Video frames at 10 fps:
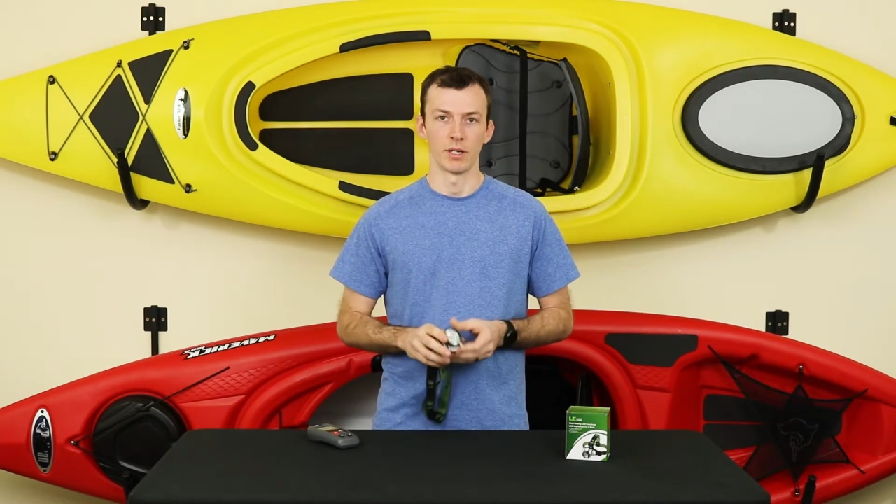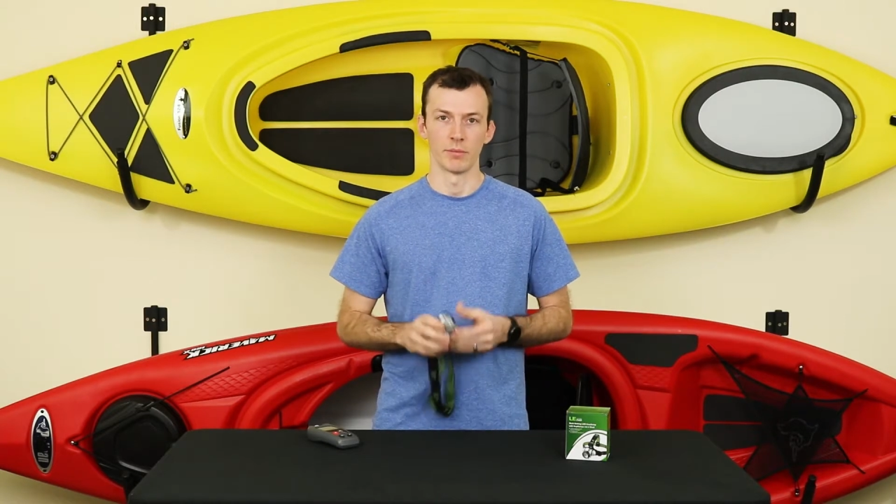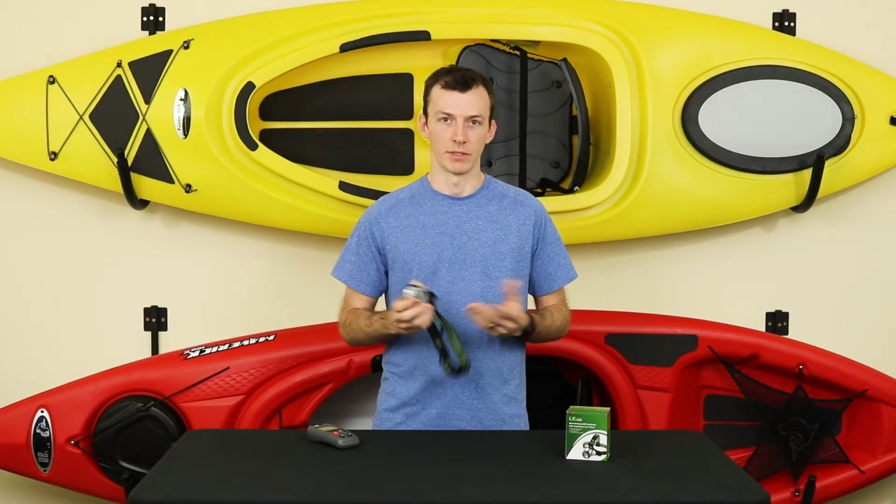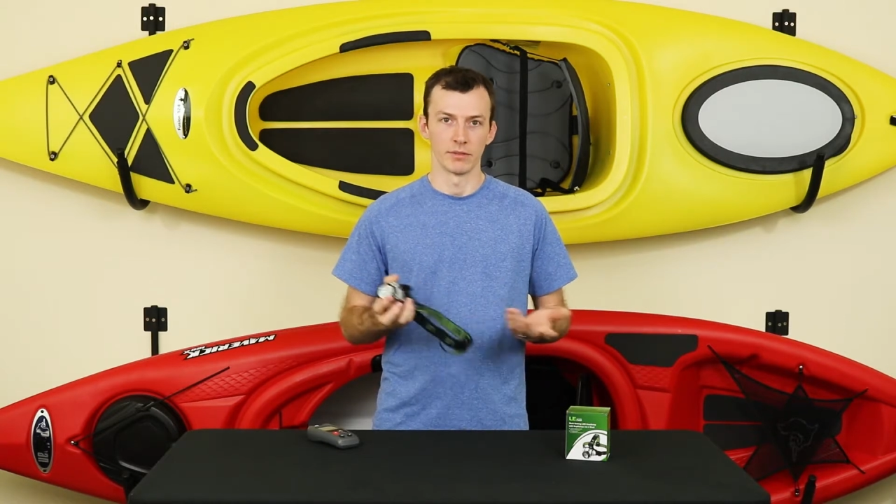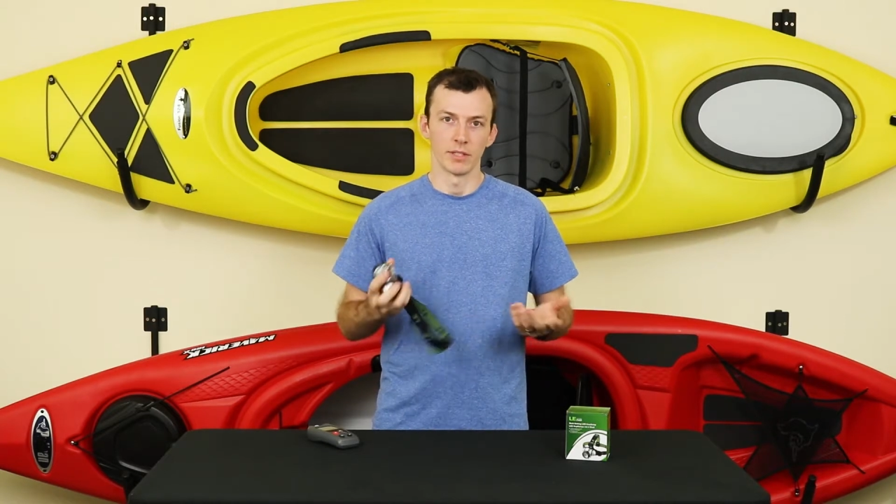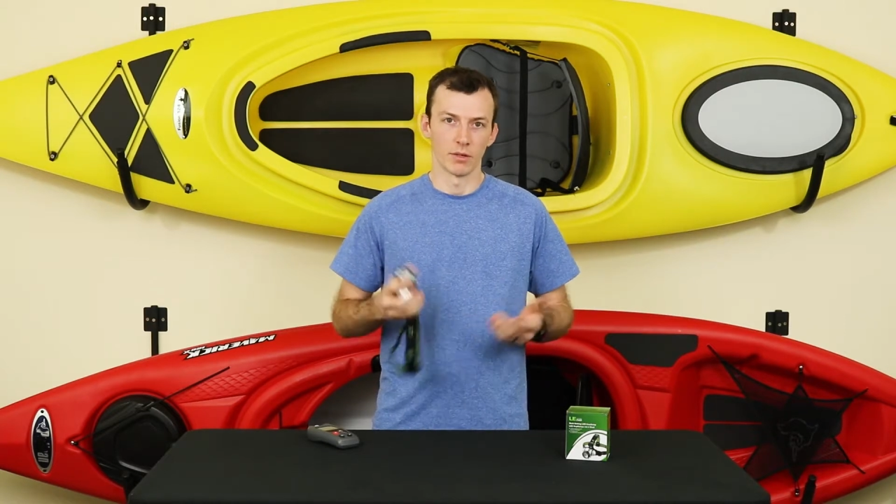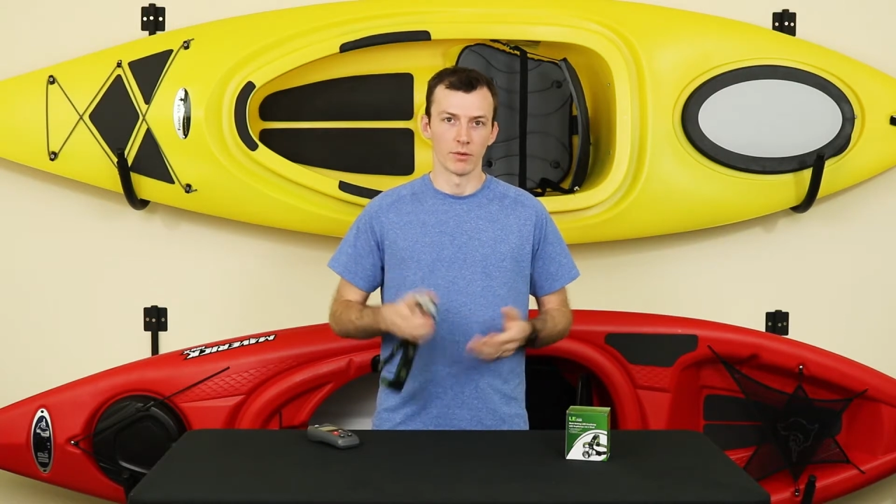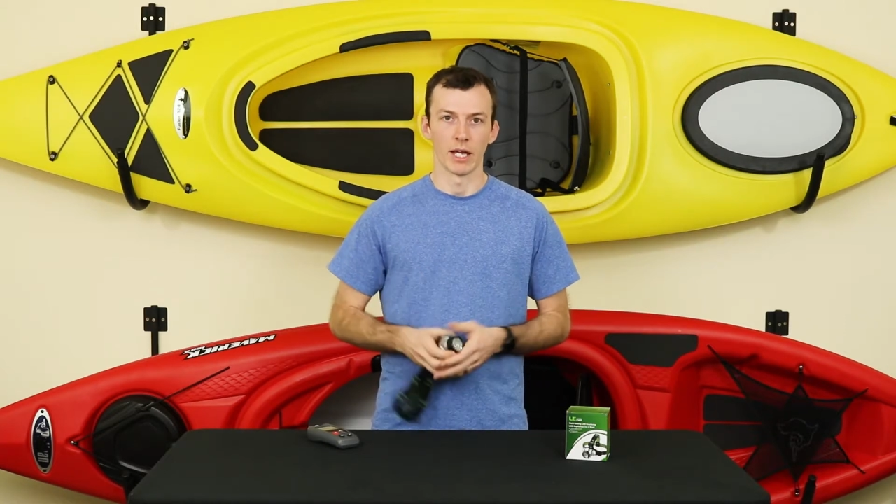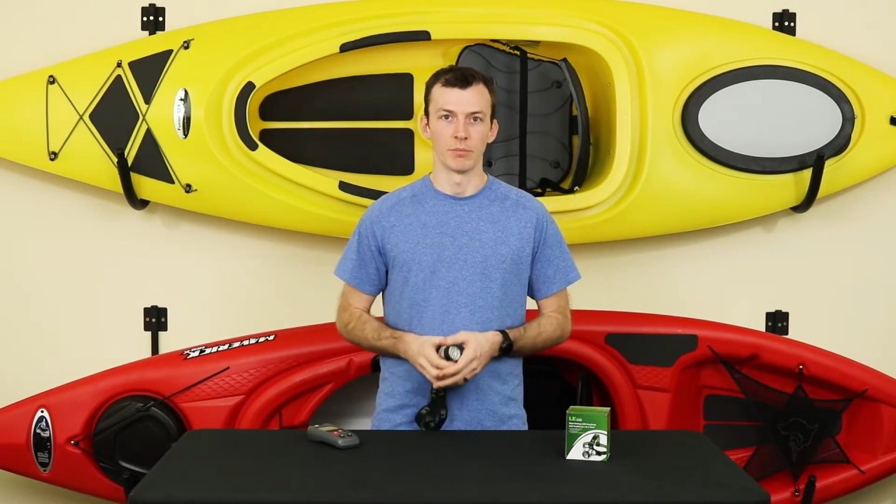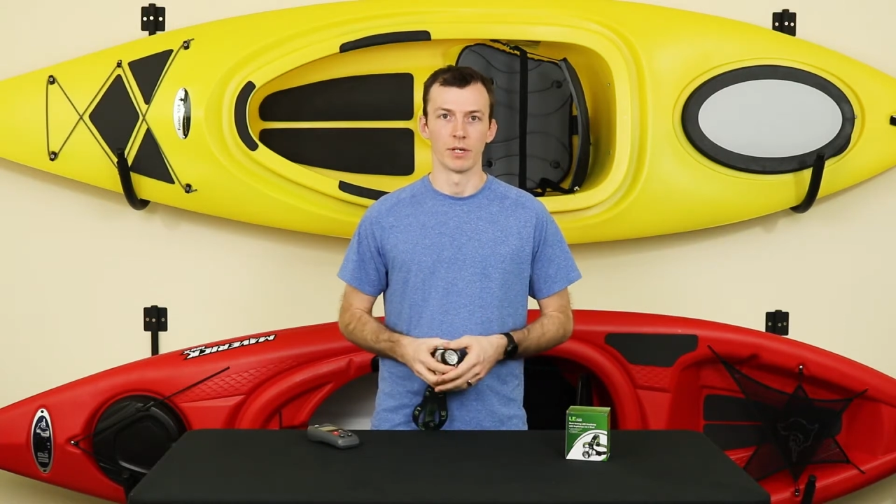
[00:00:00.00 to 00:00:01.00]
I mean,
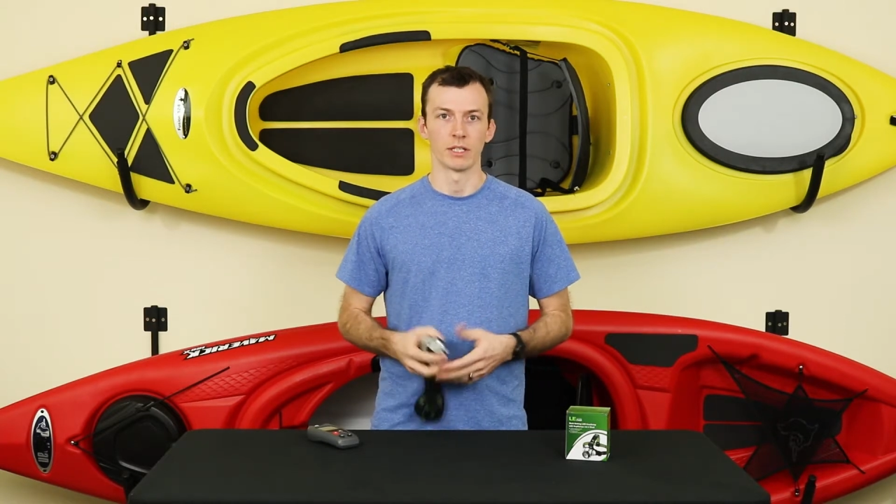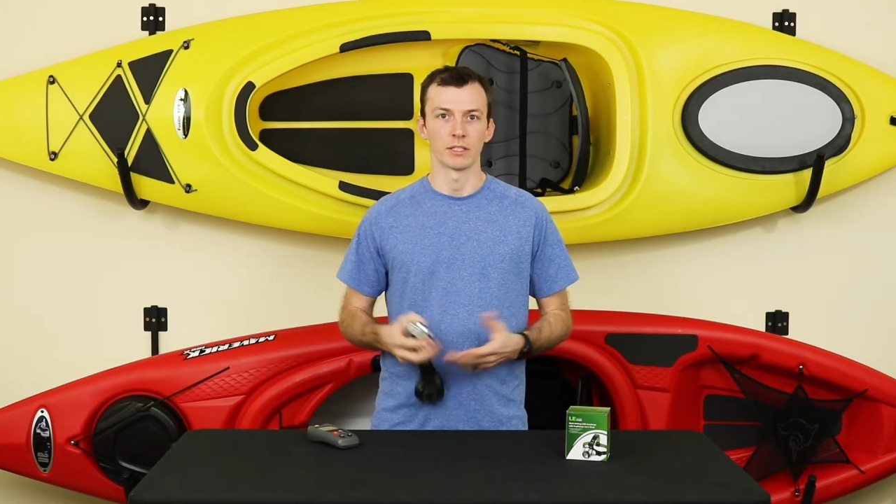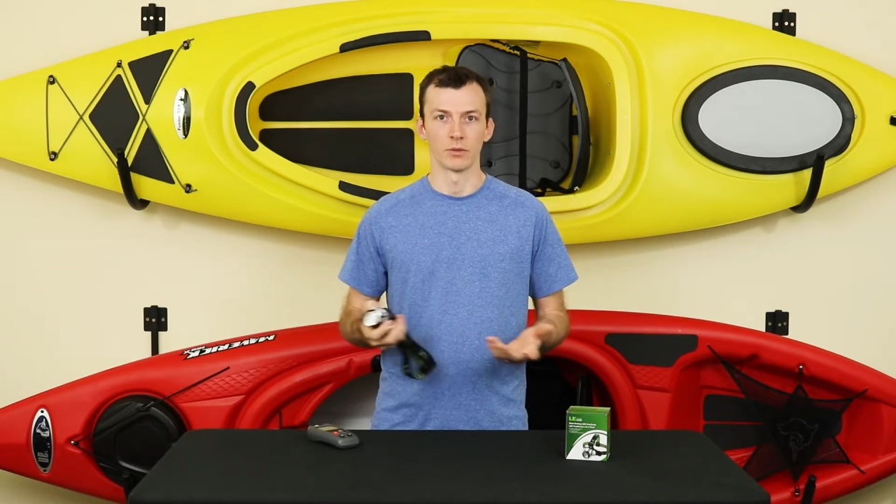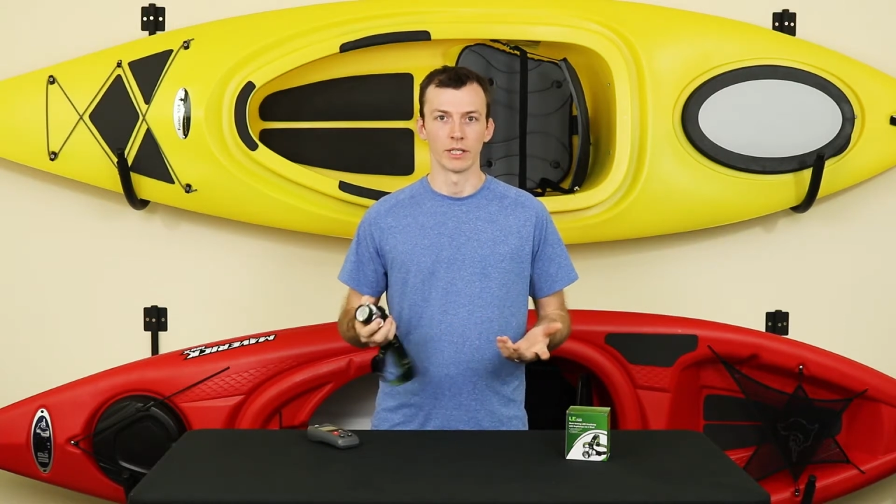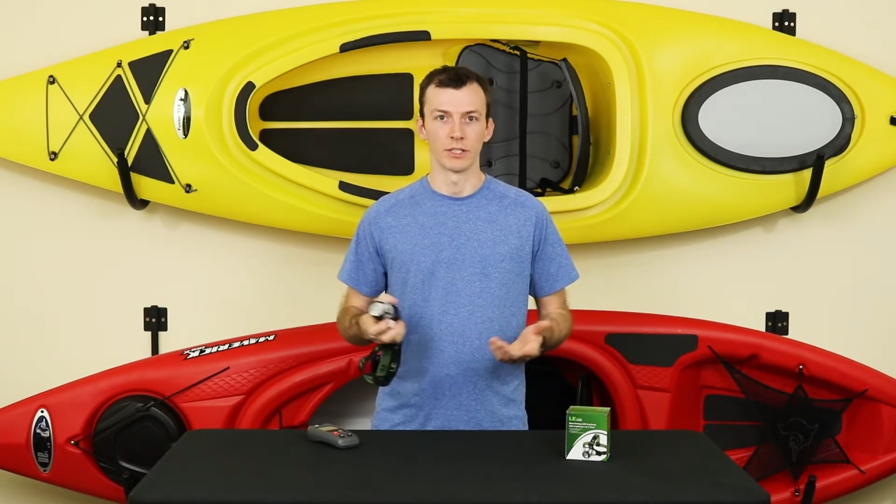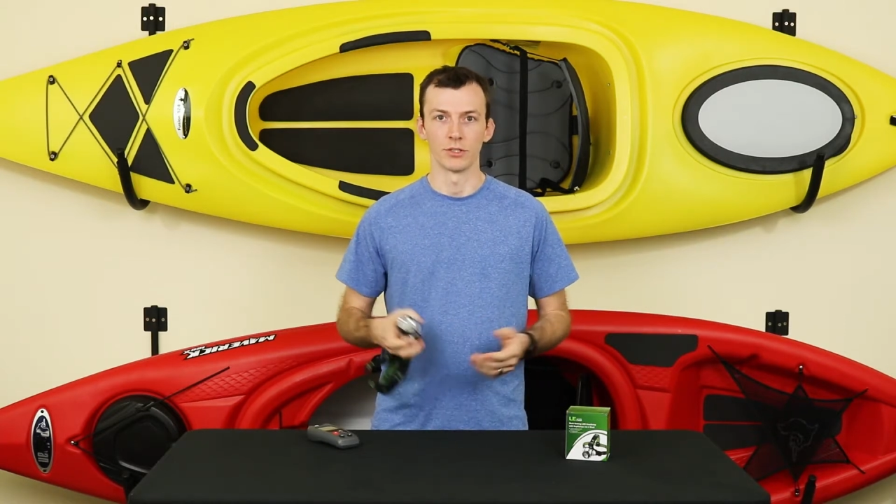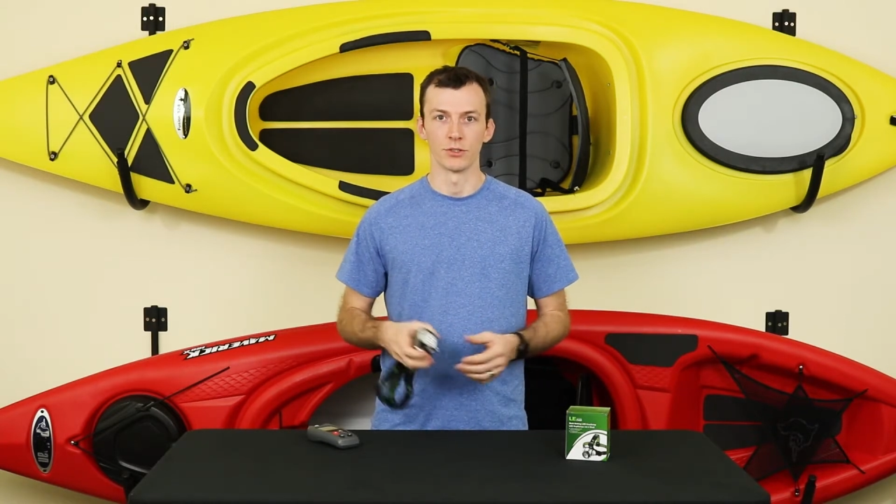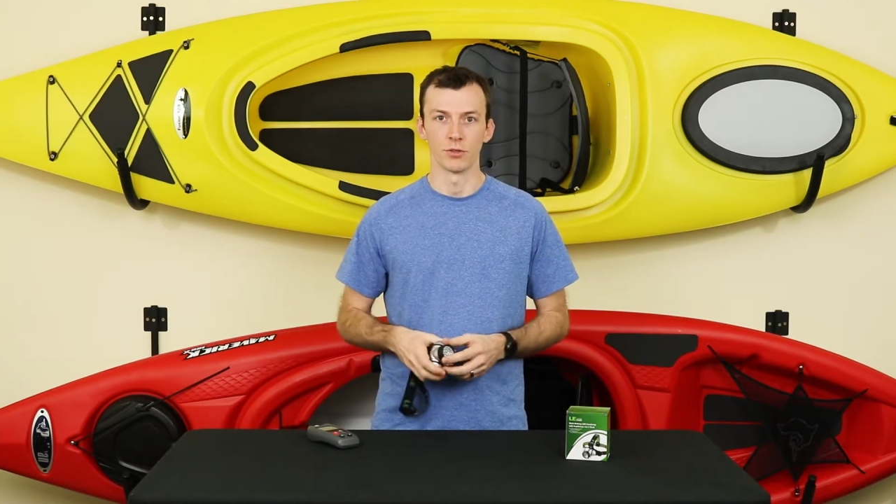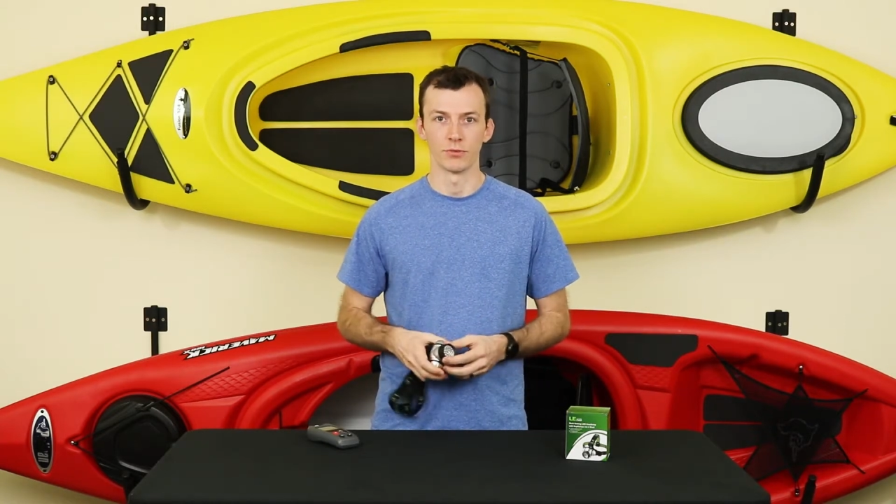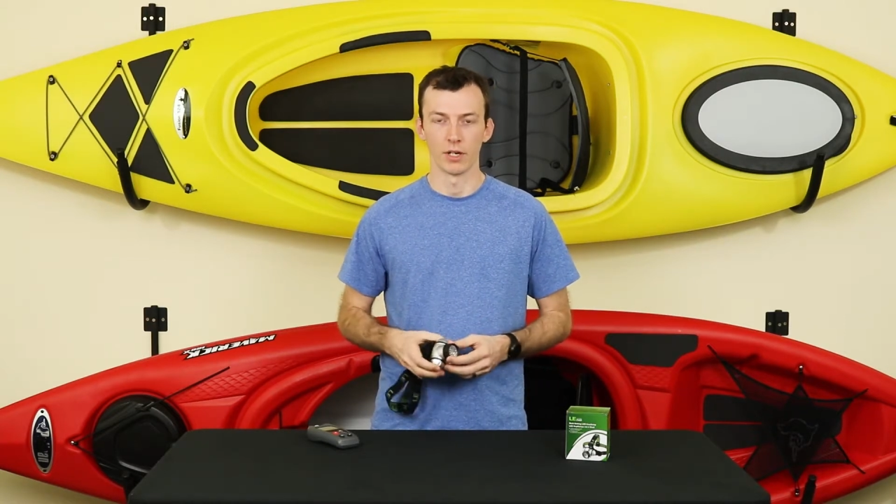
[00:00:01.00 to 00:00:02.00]
$8 only gets you
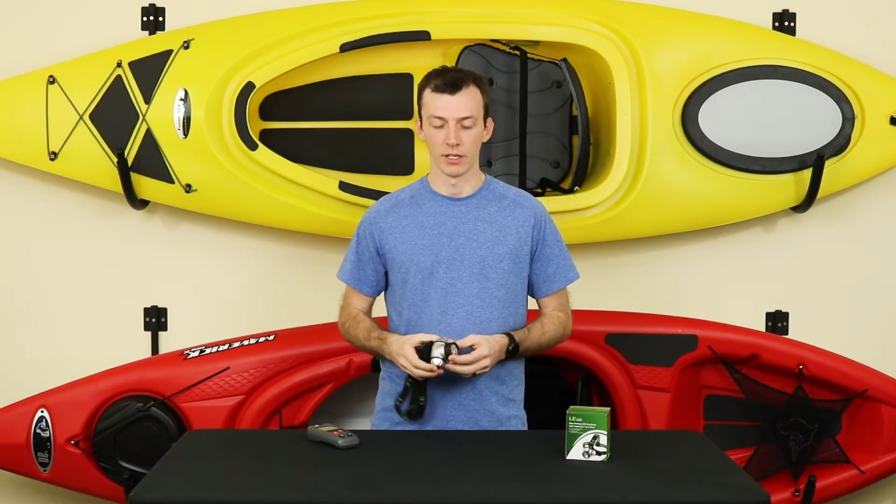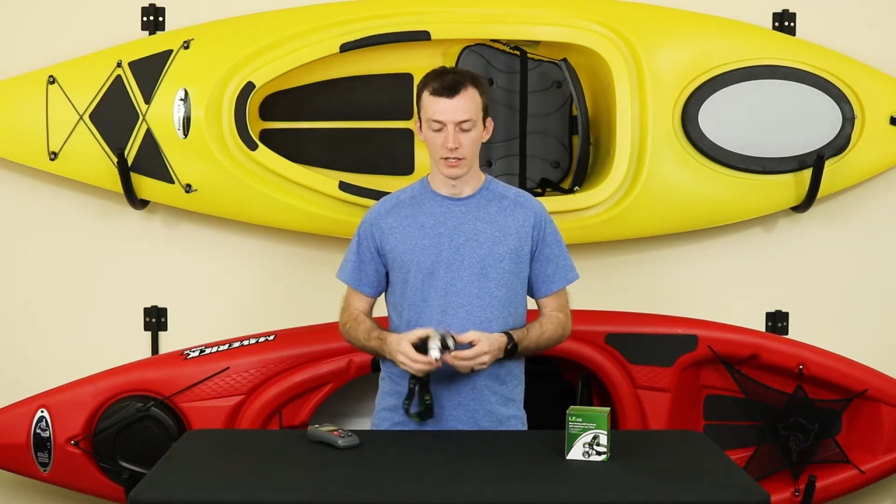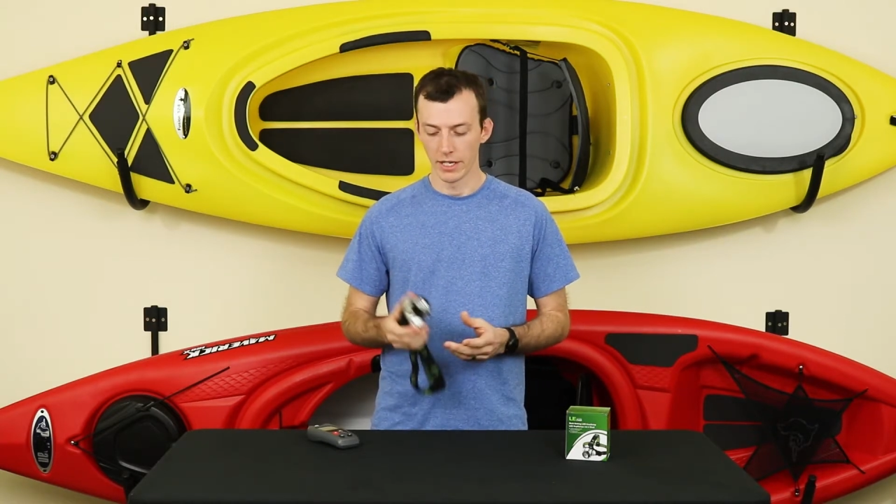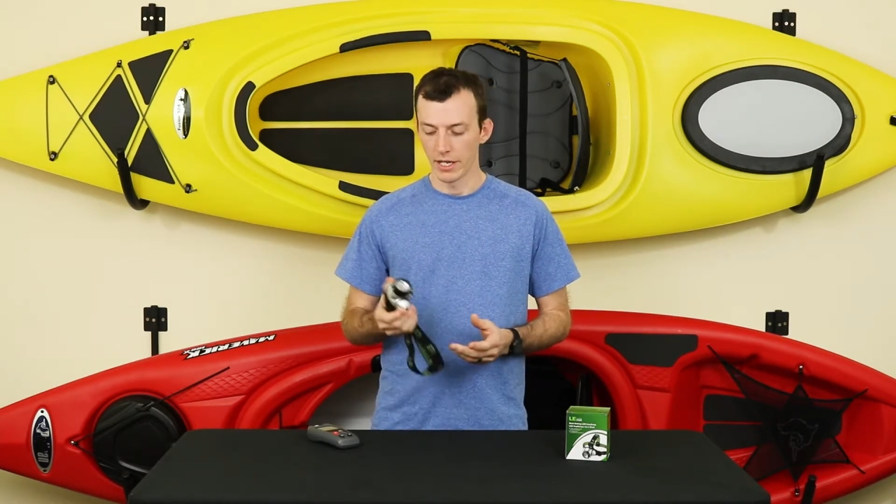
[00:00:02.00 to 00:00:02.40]
so far.